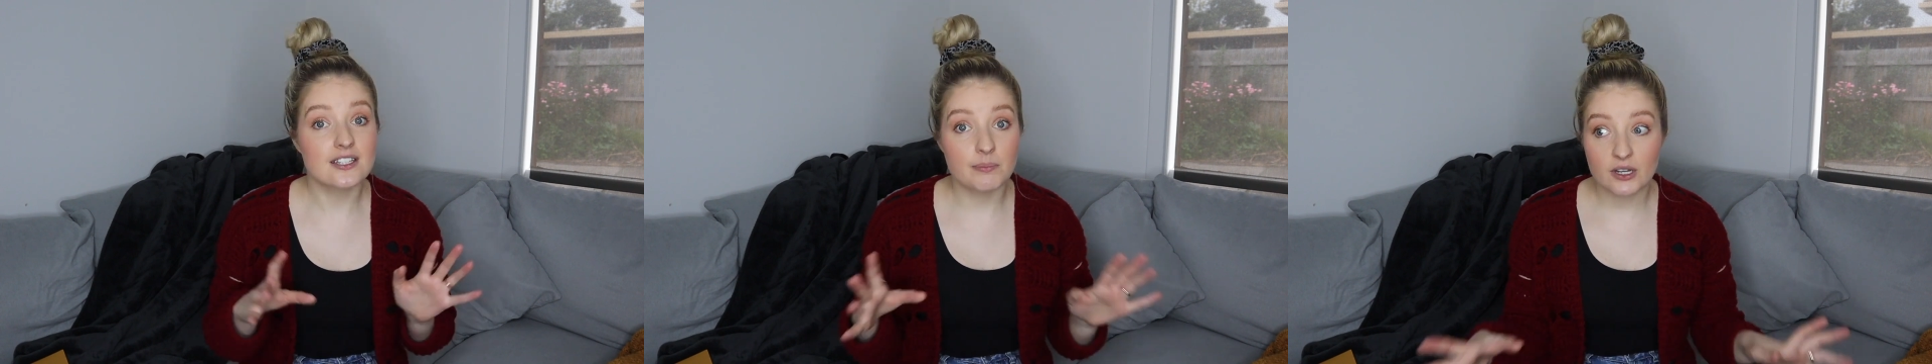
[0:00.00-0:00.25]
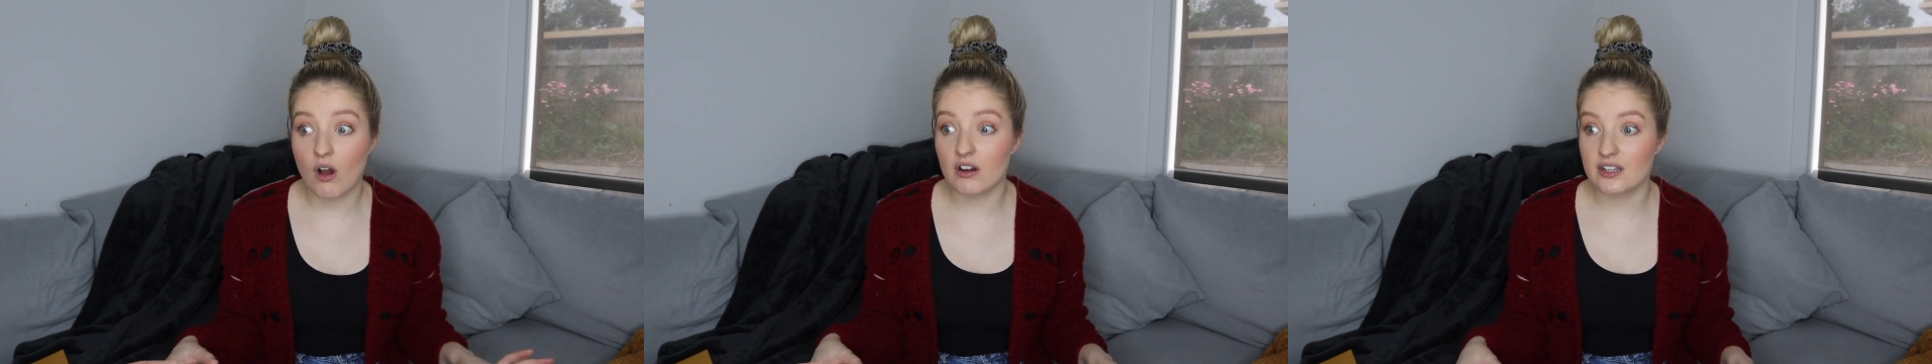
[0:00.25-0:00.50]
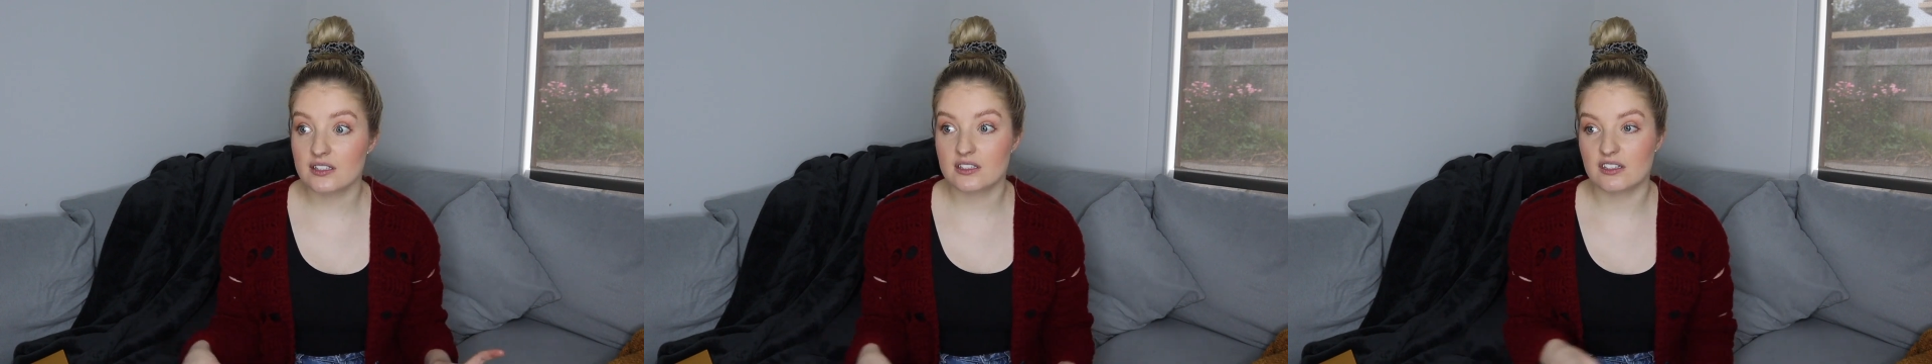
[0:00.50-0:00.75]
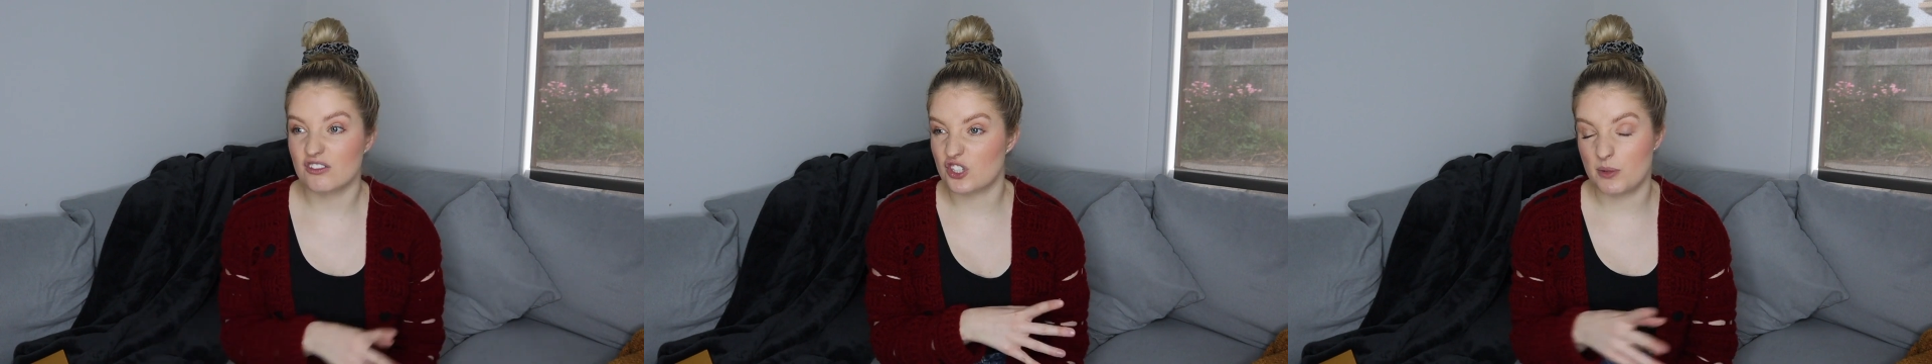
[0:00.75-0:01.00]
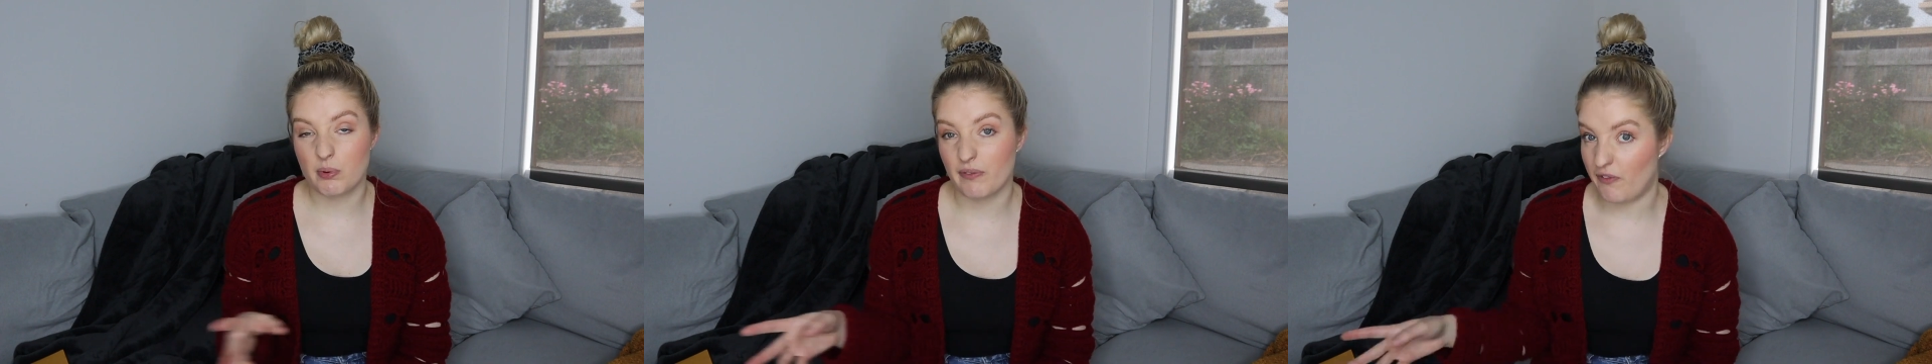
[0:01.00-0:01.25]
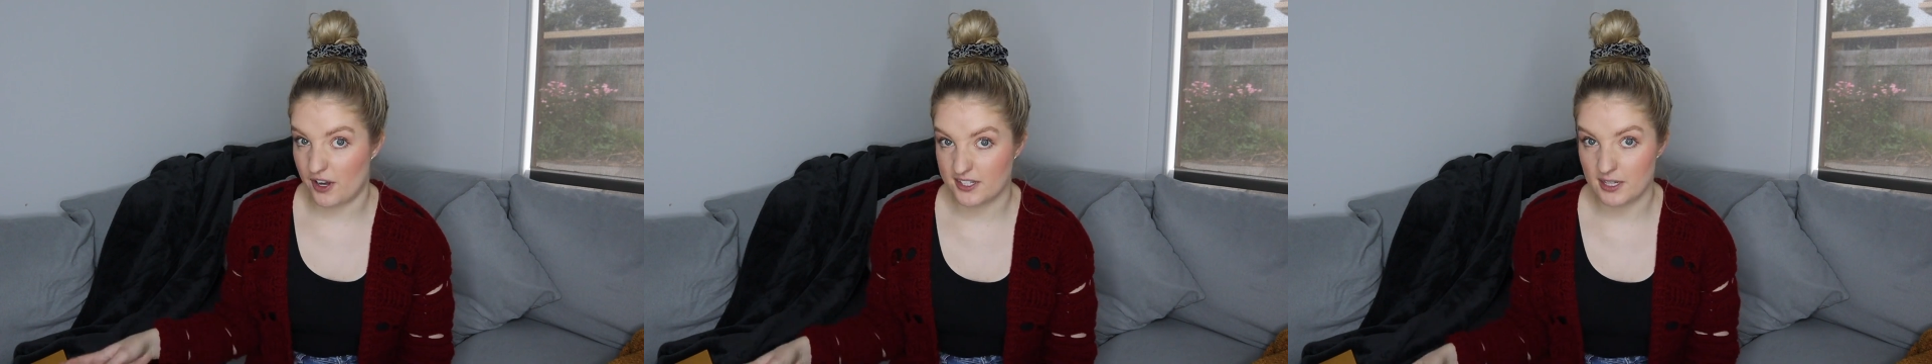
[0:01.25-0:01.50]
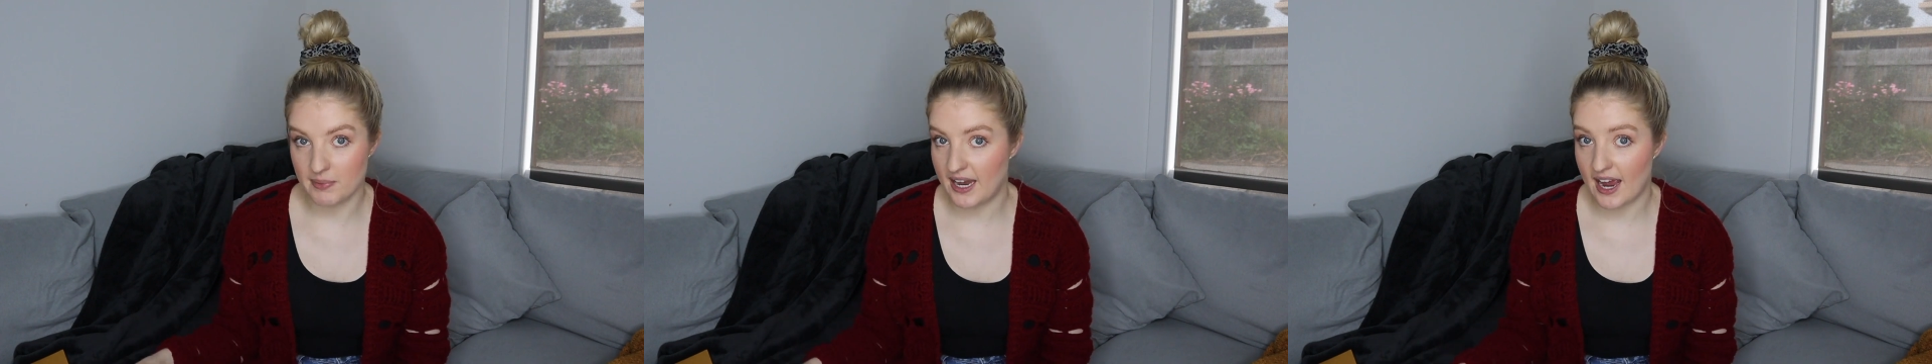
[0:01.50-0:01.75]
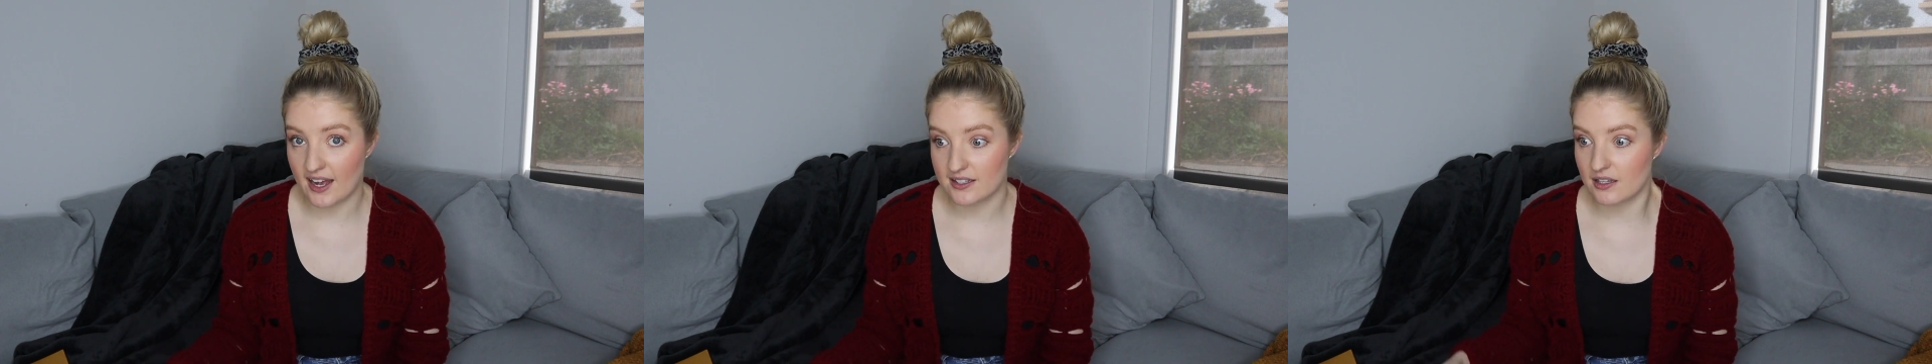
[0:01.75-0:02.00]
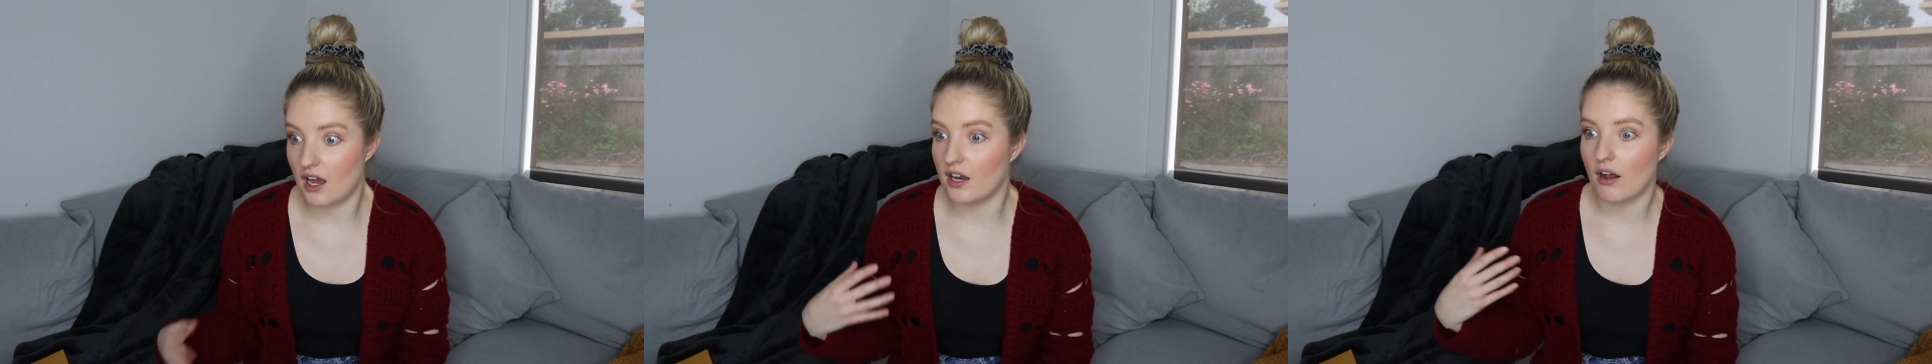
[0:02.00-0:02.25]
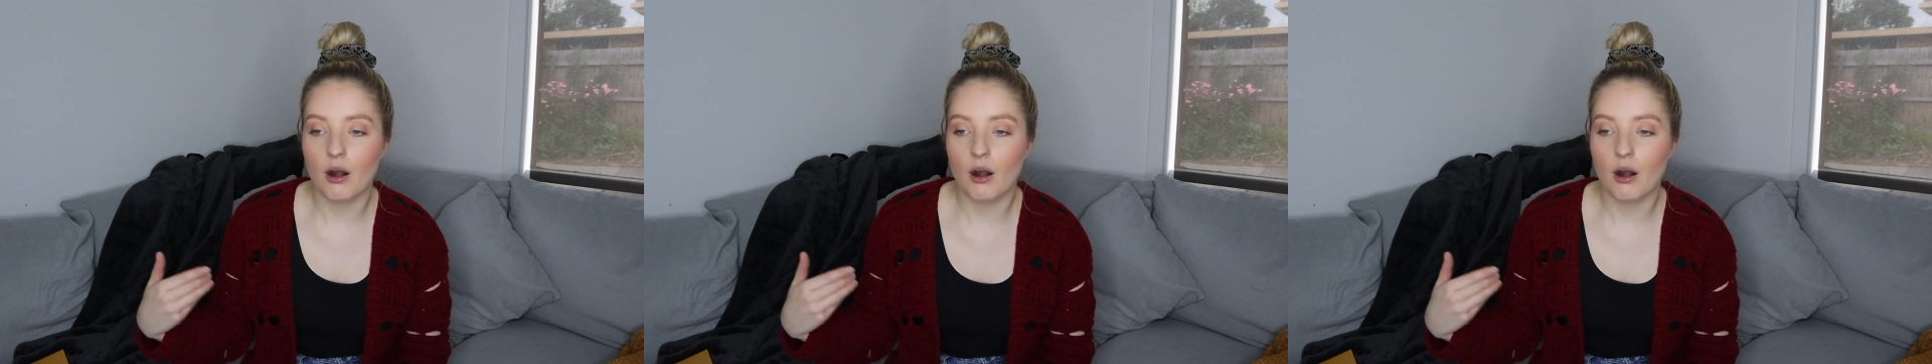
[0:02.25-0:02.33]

To be honest, she prefers to be outside.